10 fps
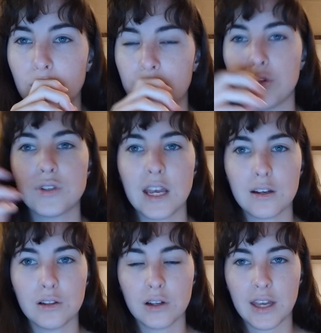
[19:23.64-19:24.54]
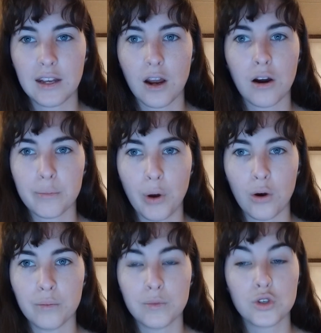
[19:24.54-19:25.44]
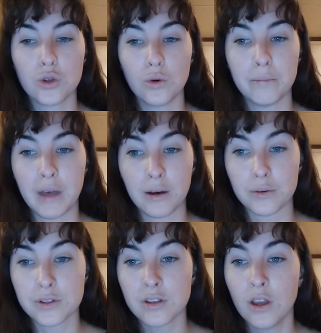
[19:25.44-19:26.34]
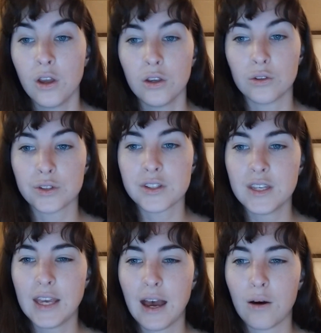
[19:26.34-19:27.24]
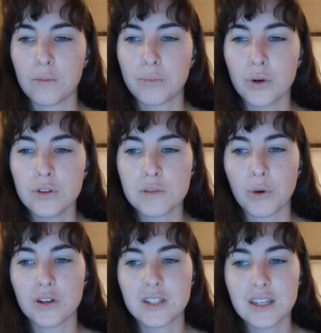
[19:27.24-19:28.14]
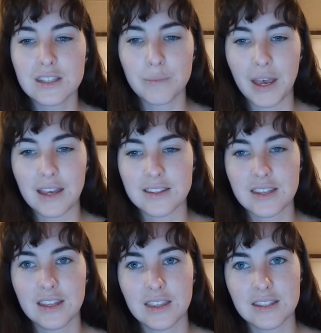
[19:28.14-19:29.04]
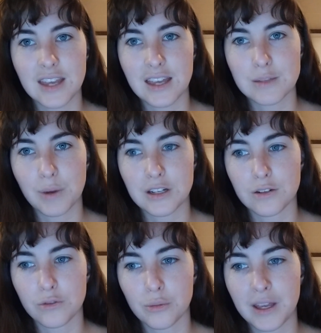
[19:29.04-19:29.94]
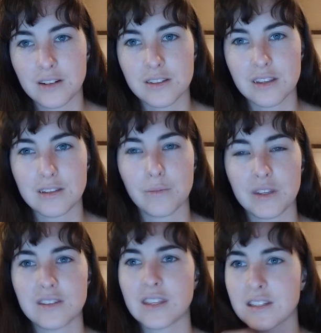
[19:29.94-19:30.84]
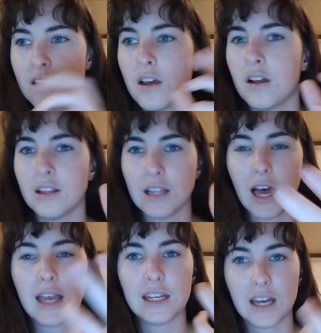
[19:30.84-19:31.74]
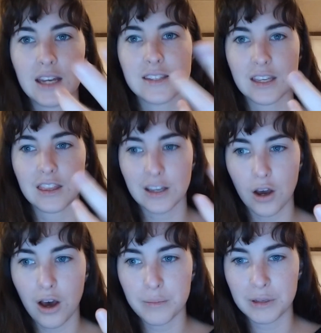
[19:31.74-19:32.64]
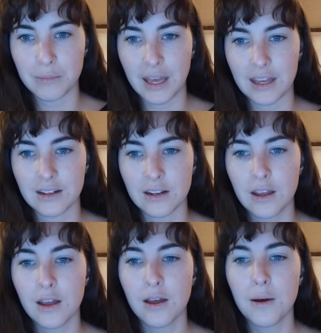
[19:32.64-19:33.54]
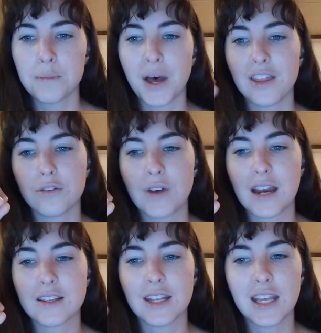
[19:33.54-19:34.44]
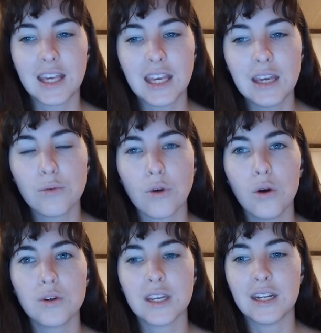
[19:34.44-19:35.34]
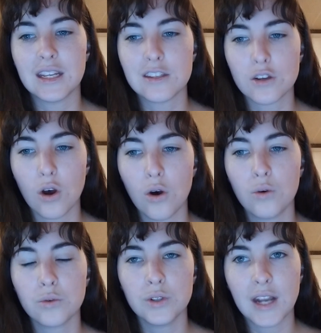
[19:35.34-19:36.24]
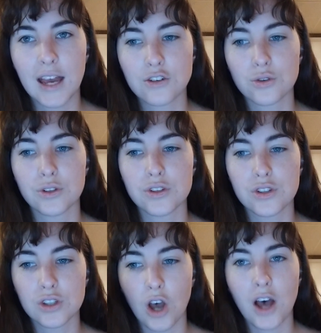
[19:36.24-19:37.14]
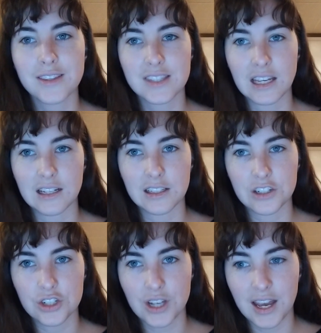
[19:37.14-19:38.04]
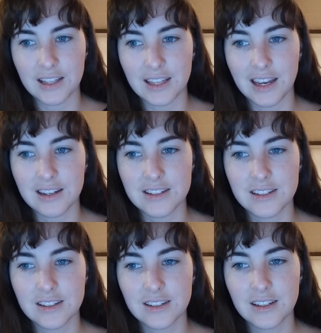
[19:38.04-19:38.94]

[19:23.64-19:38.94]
If you take a look at our poem To a Mouse, you'll see how Burns participates in this aspect of Romanticism, this lionizing the common man, by the fact that he wrote in his own natural Scots-English dialect.